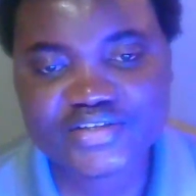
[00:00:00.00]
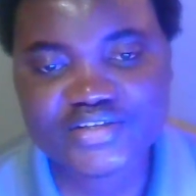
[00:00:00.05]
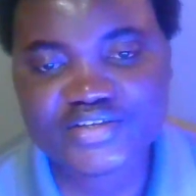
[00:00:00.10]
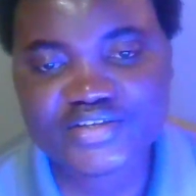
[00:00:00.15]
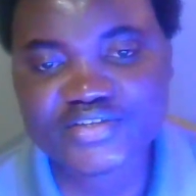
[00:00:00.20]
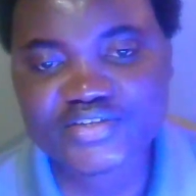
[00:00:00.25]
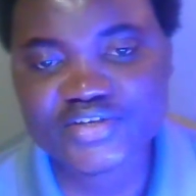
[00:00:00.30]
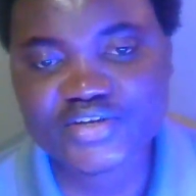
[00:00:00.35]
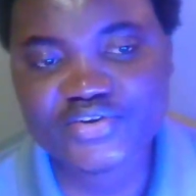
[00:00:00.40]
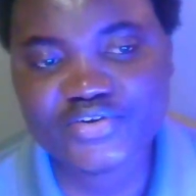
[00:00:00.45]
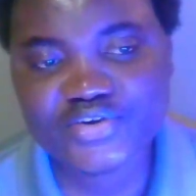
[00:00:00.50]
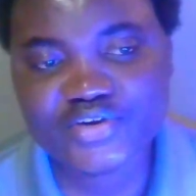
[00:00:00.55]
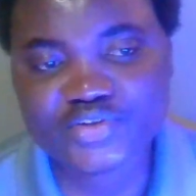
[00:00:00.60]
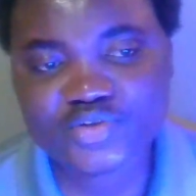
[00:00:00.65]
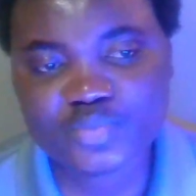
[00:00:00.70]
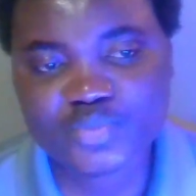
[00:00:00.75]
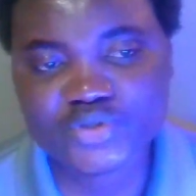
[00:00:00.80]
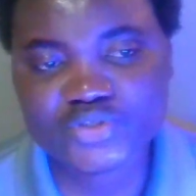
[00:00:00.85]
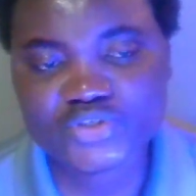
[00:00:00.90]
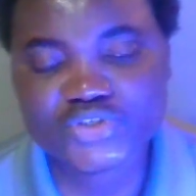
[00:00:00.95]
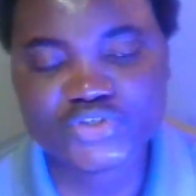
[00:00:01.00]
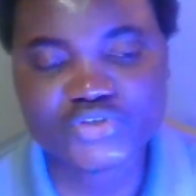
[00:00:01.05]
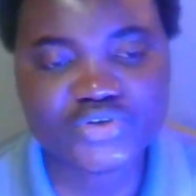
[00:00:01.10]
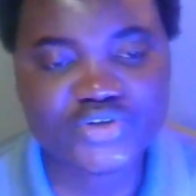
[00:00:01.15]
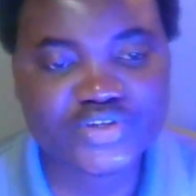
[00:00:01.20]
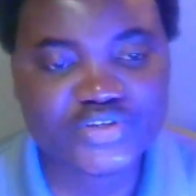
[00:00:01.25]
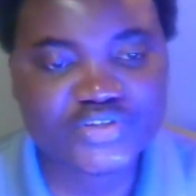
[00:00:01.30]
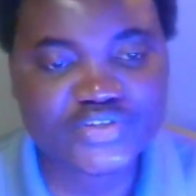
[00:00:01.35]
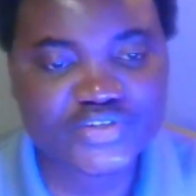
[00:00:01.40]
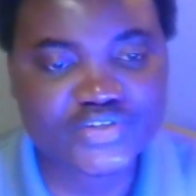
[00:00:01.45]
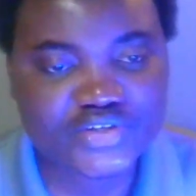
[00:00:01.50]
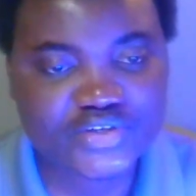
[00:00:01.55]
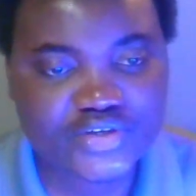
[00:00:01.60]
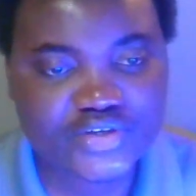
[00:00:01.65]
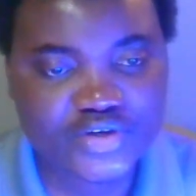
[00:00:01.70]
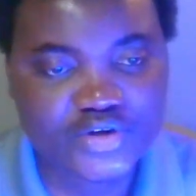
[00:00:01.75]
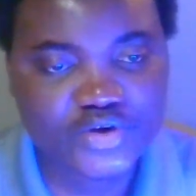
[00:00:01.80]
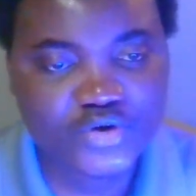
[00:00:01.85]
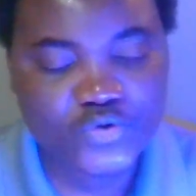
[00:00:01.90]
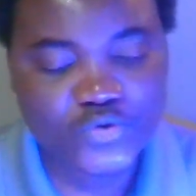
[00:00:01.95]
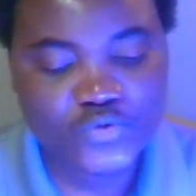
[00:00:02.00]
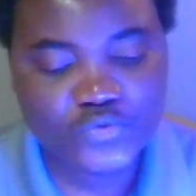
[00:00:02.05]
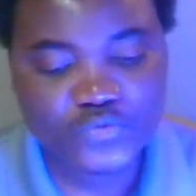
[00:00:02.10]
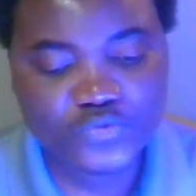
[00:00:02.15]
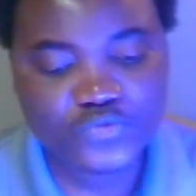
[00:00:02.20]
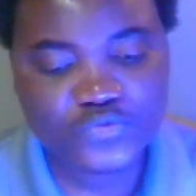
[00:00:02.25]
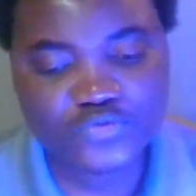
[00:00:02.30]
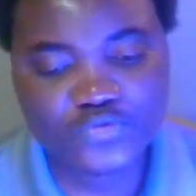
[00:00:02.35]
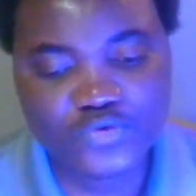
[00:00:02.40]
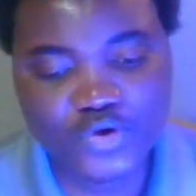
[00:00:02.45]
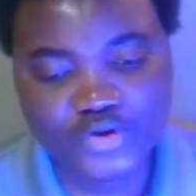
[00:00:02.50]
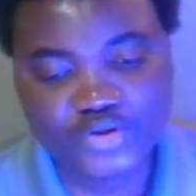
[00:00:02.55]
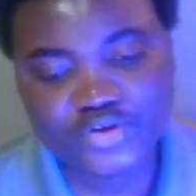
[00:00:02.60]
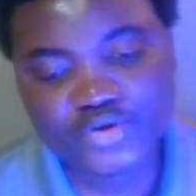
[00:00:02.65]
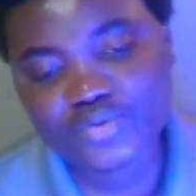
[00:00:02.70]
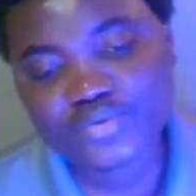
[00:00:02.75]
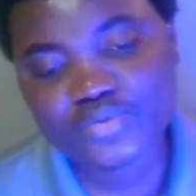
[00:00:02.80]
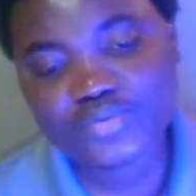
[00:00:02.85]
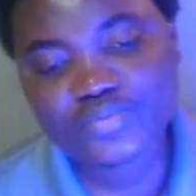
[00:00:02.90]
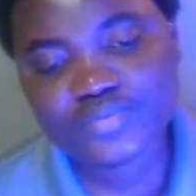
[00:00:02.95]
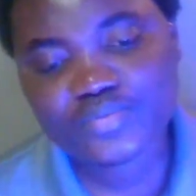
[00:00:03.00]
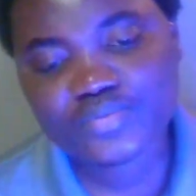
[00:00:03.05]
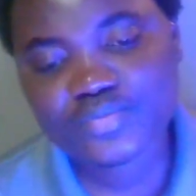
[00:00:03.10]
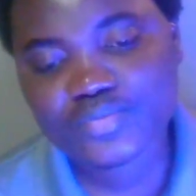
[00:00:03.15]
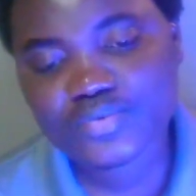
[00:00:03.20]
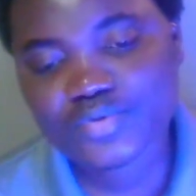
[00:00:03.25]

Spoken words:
This is a great opportunity for you.